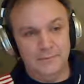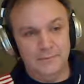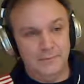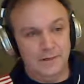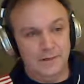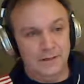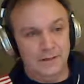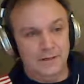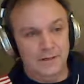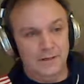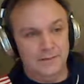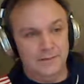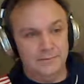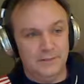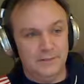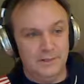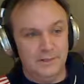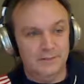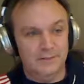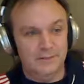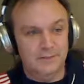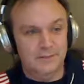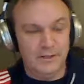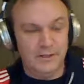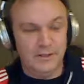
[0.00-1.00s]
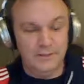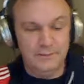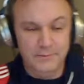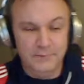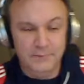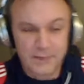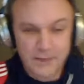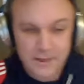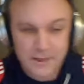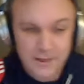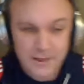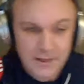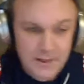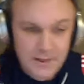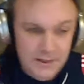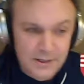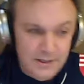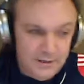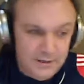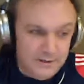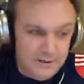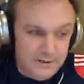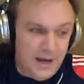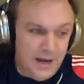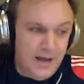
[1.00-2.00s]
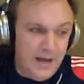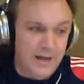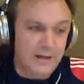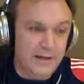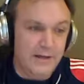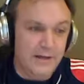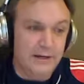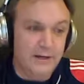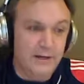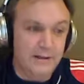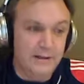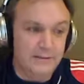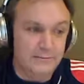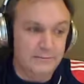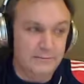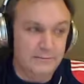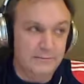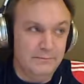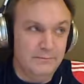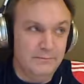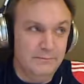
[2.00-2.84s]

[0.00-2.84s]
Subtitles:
So they could